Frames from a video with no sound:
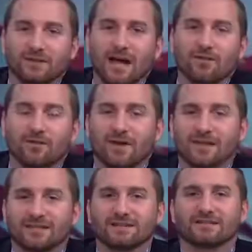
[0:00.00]
The death of
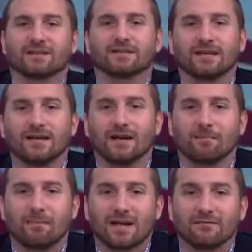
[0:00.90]
Antonin
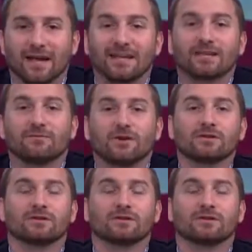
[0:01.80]
Scalia might have inadvertently